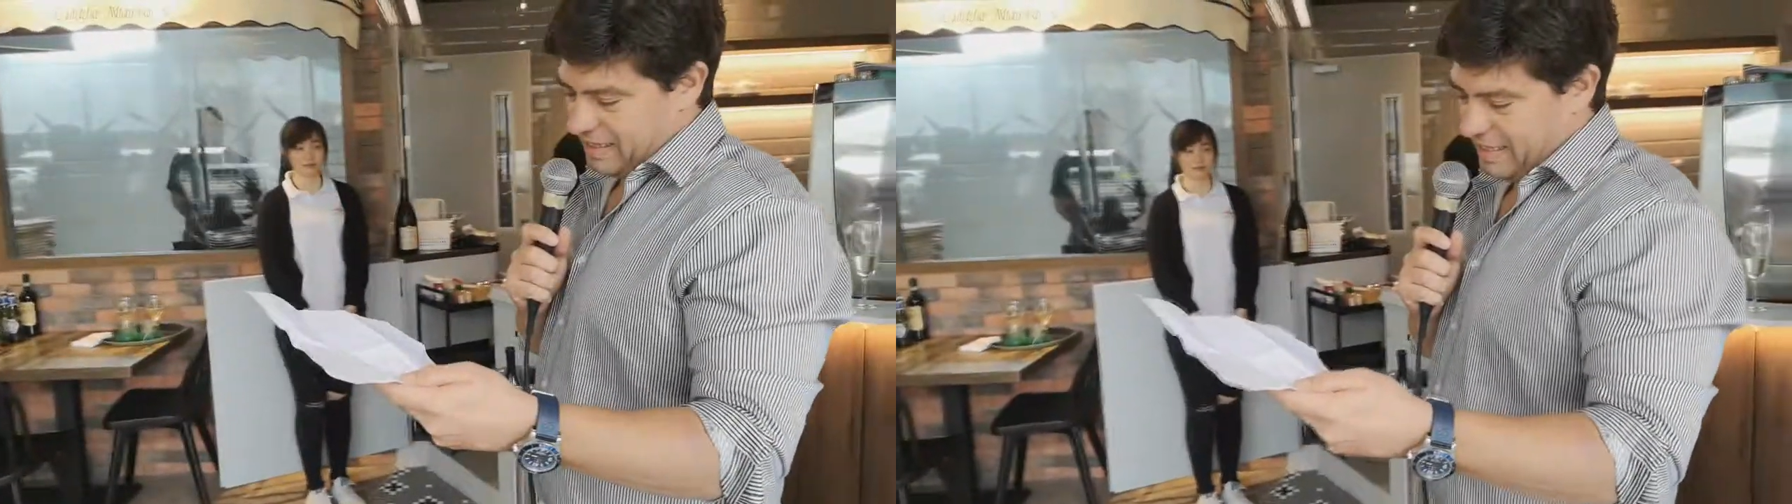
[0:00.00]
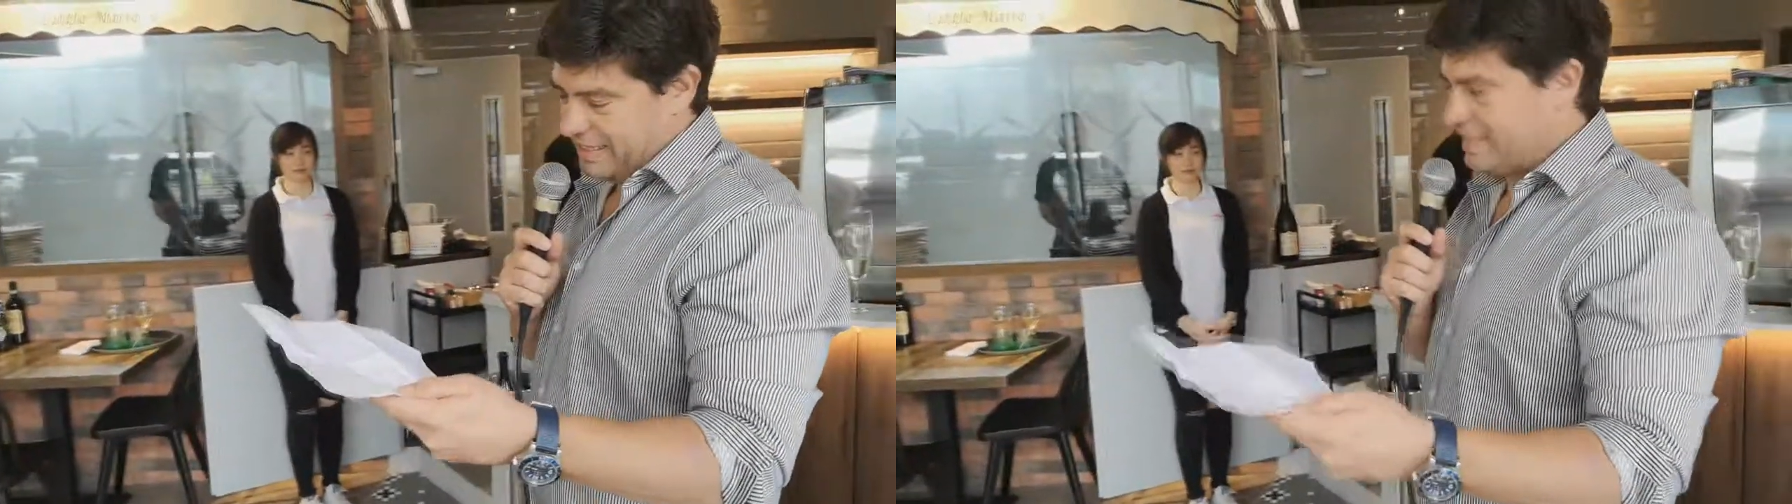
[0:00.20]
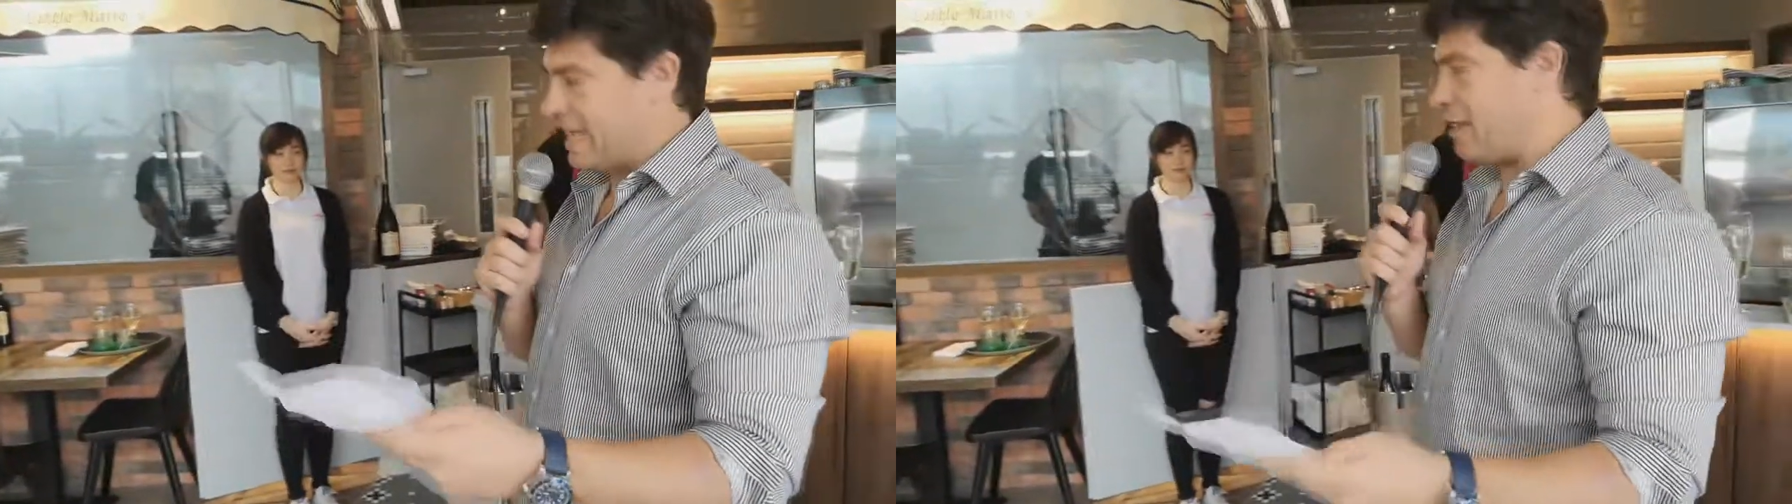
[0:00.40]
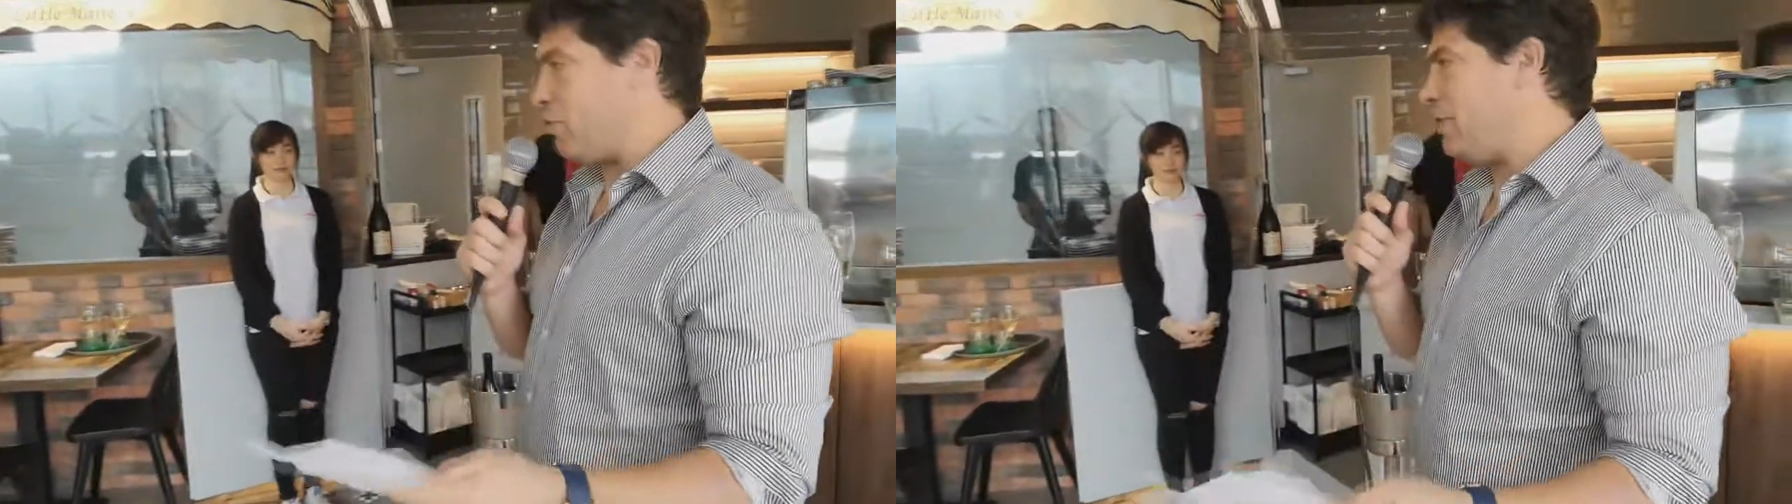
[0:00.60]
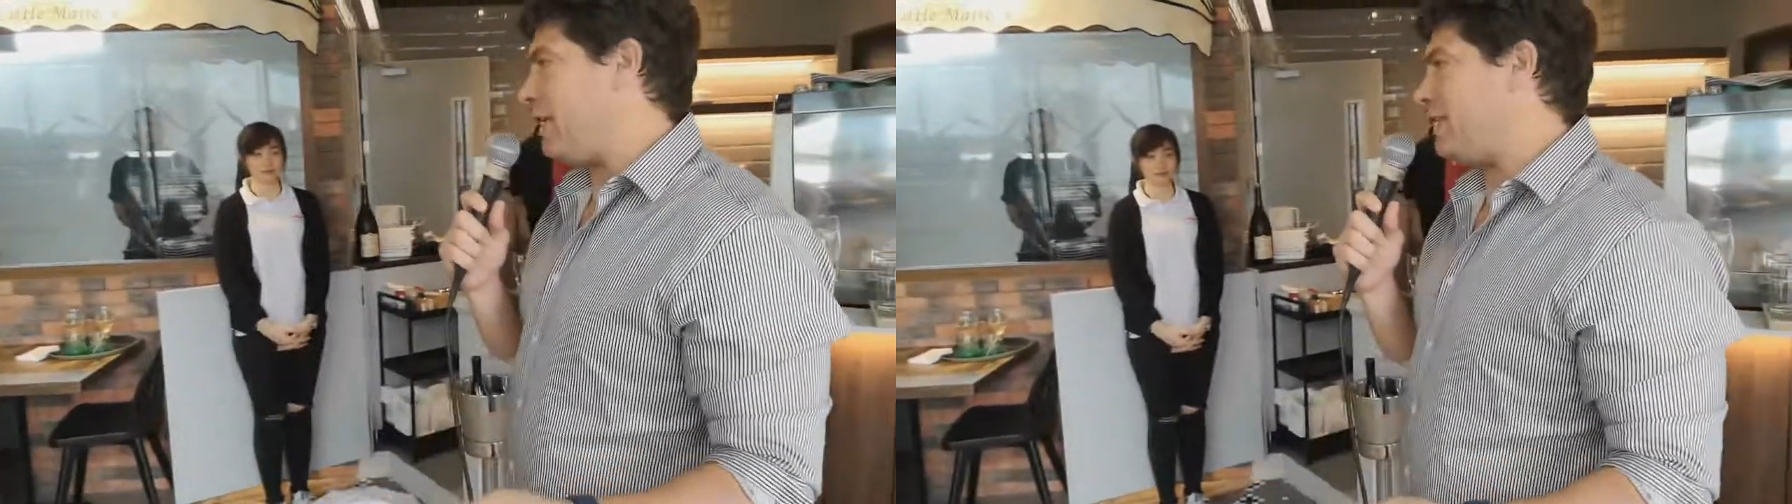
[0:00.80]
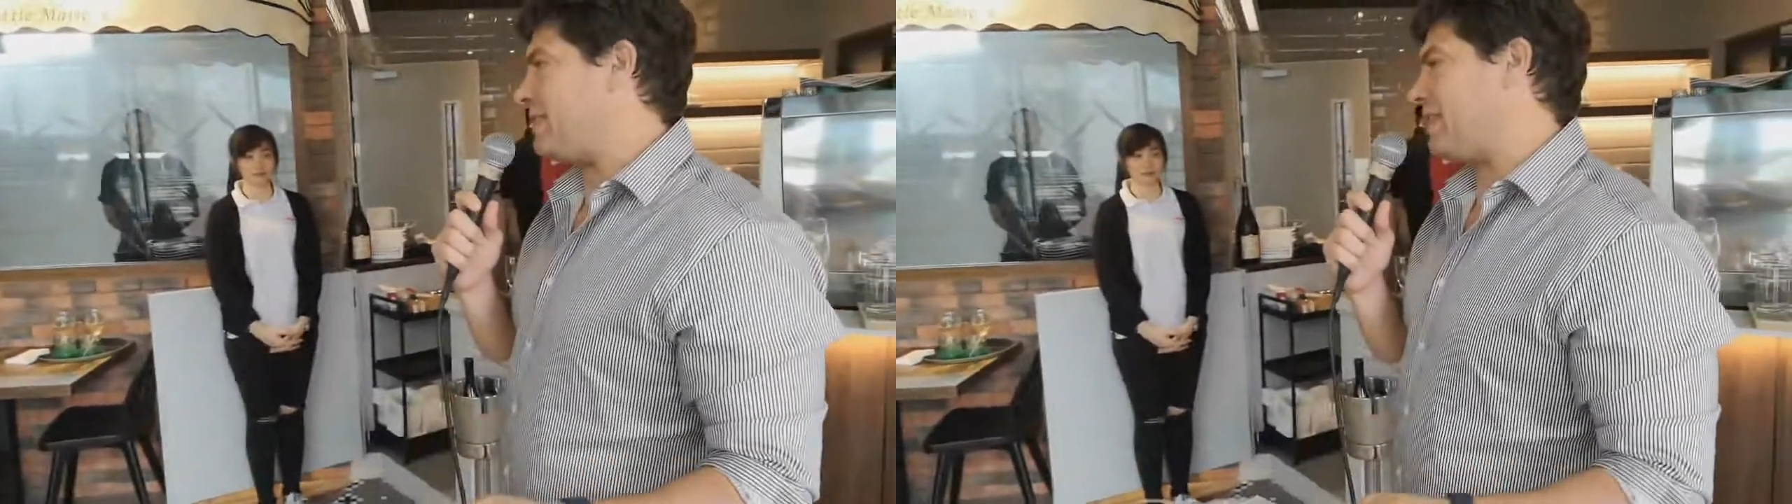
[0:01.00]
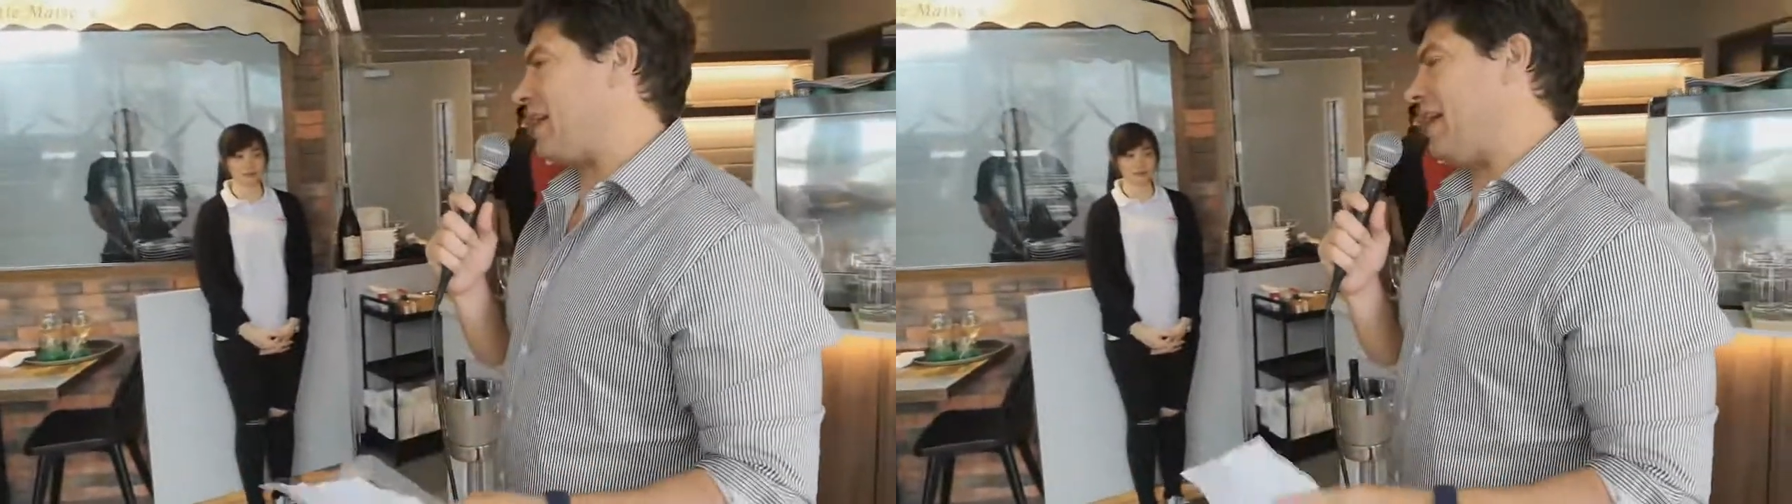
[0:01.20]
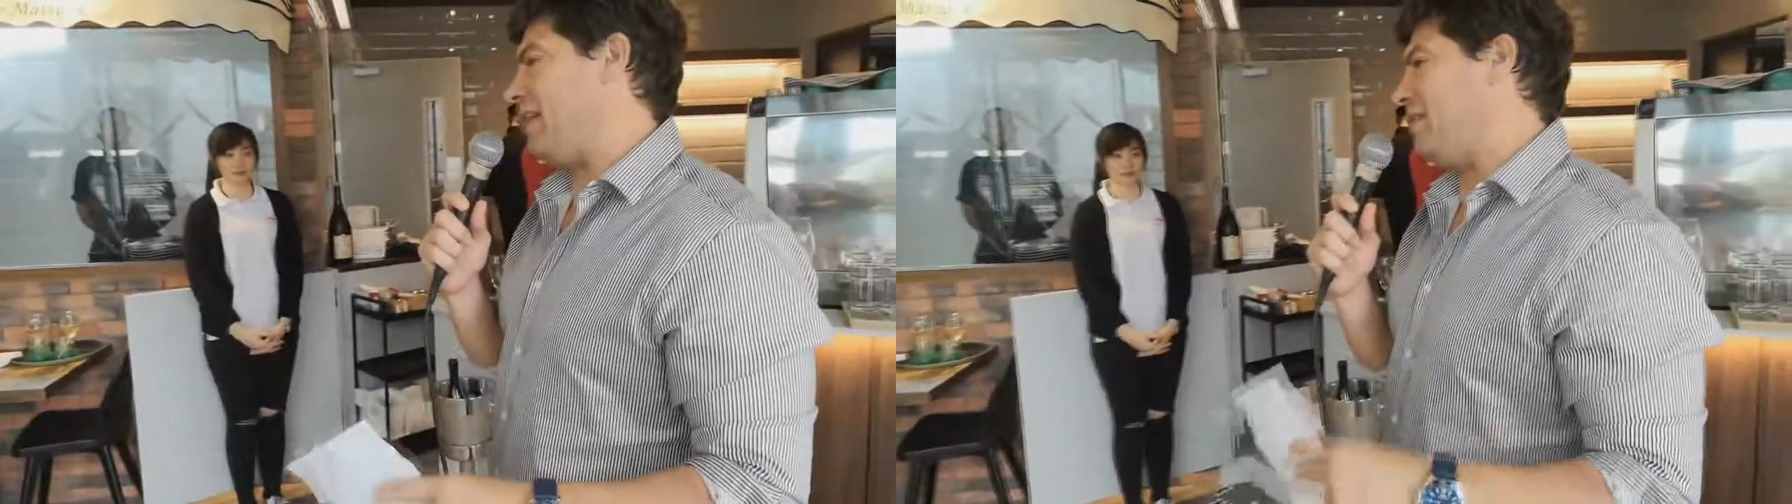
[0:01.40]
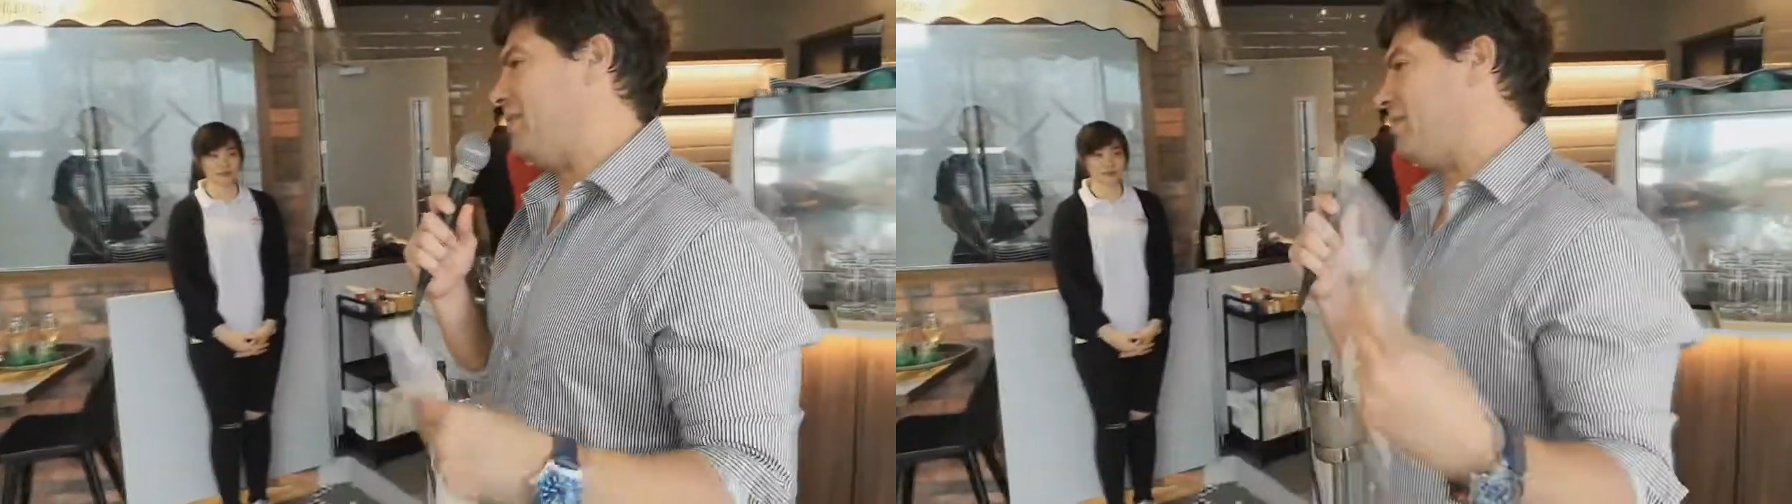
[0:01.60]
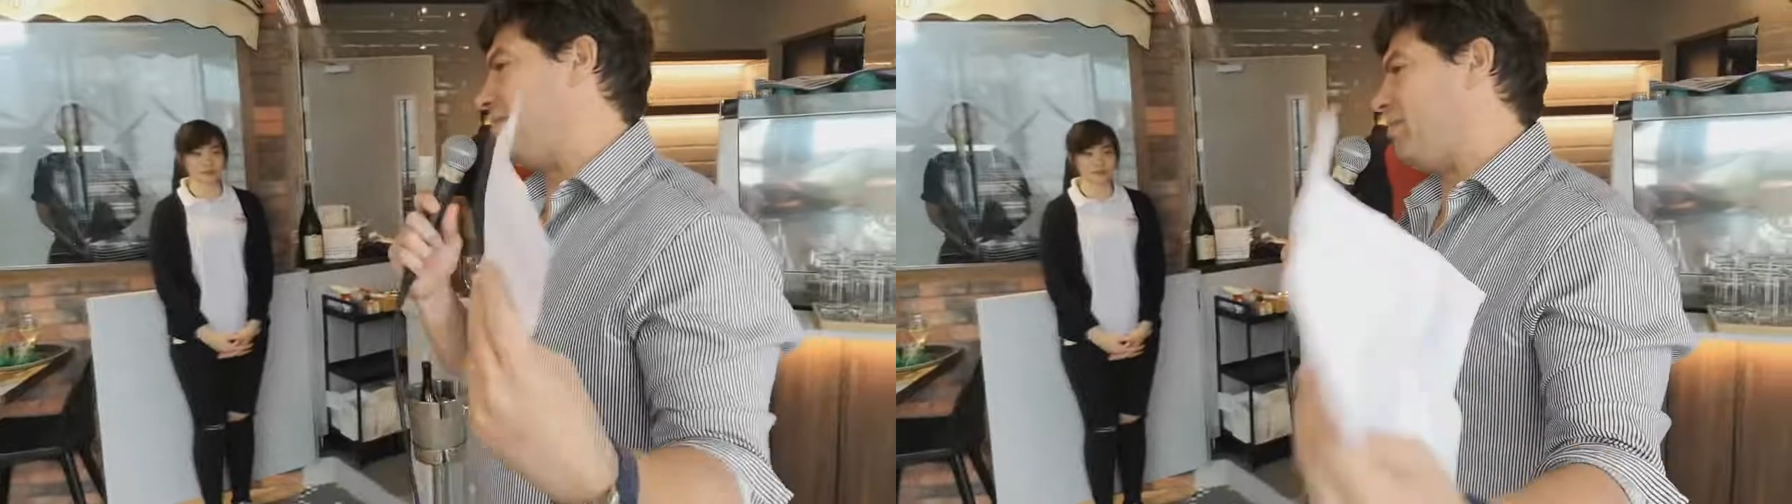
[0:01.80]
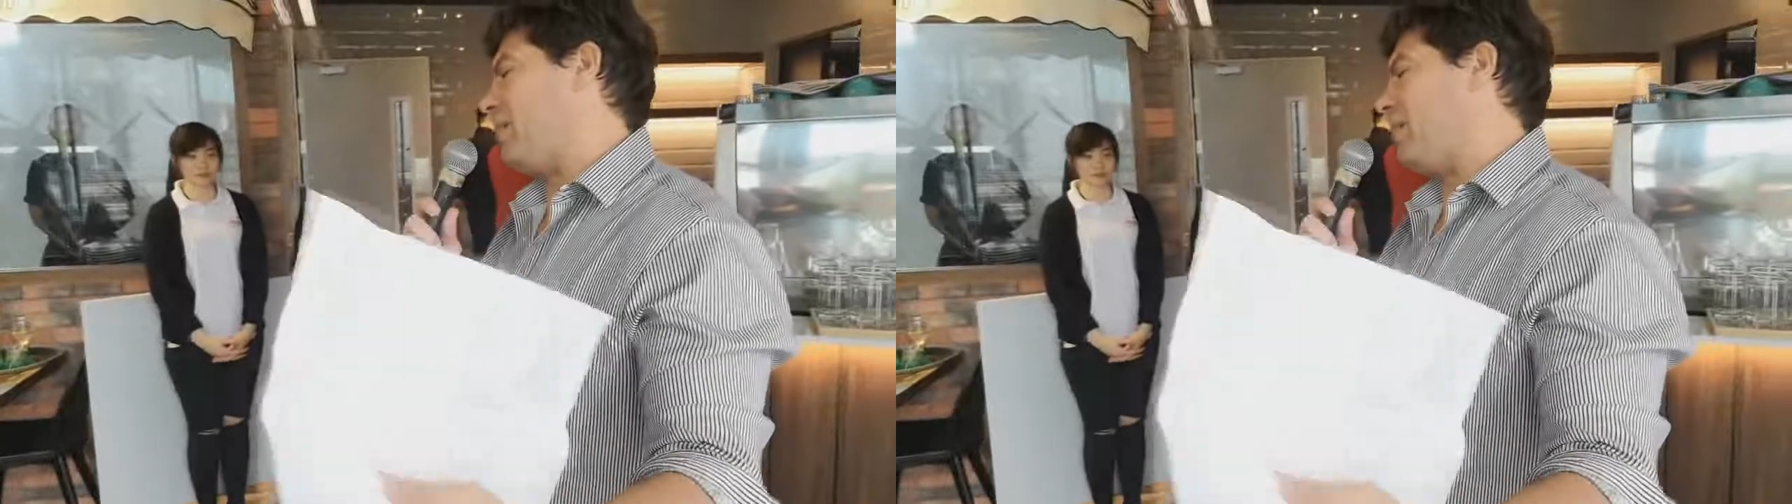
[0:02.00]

let's get through this and